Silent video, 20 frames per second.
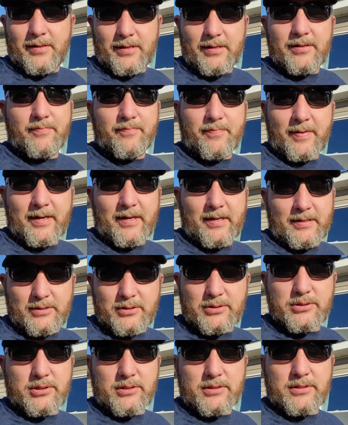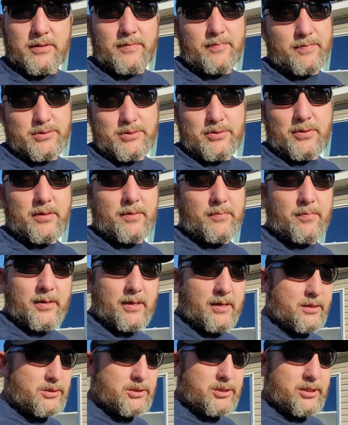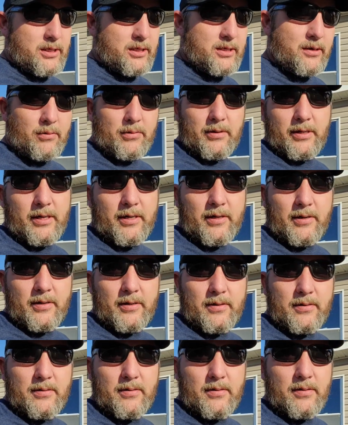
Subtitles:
at the fan just to see if it's running, because you can't hardly hear it.